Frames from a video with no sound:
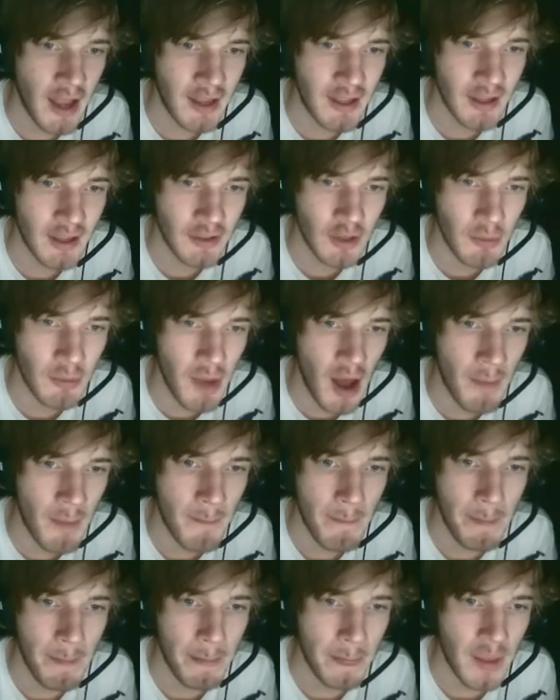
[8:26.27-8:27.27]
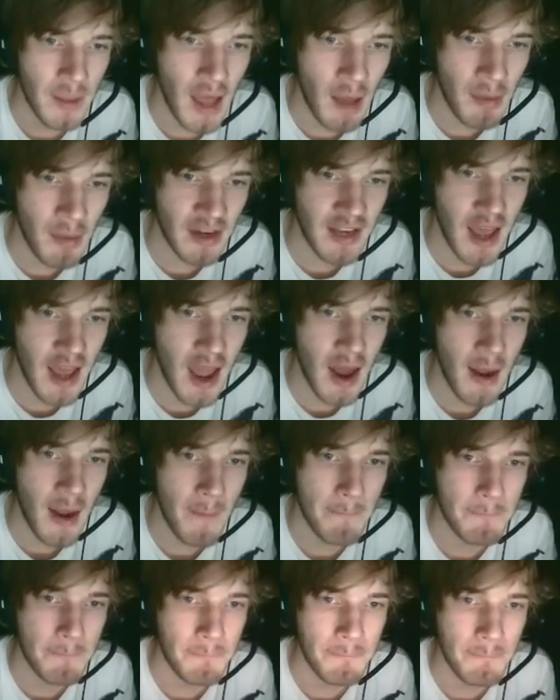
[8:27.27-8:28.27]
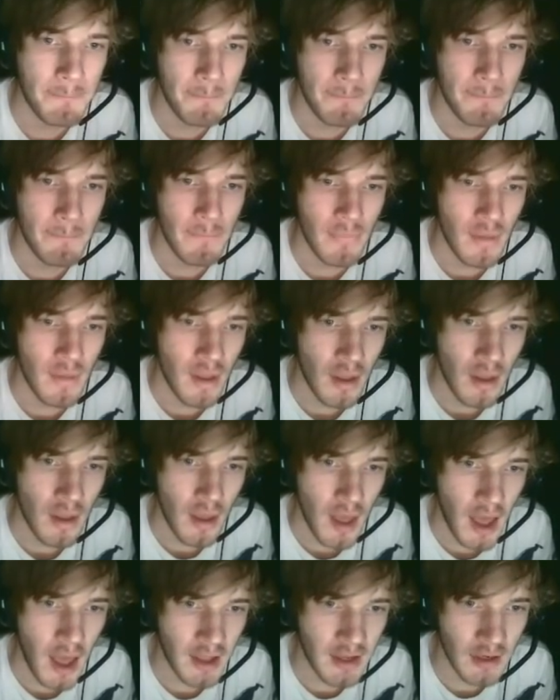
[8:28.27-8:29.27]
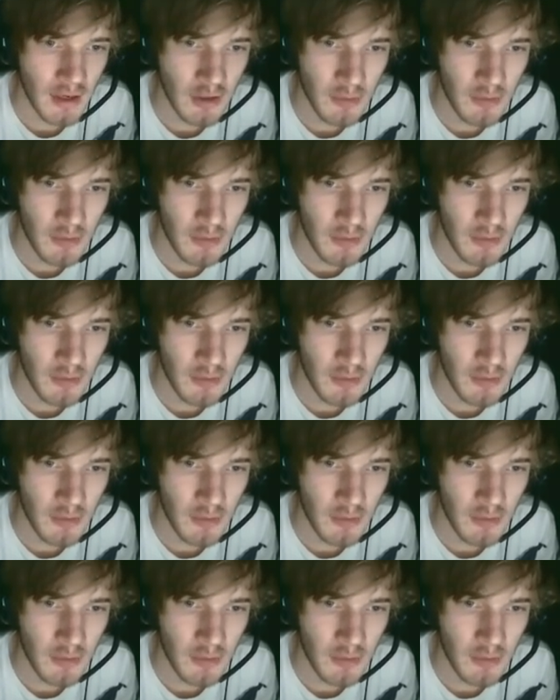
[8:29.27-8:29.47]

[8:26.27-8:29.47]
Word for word: killed your mom. How about that? I killed your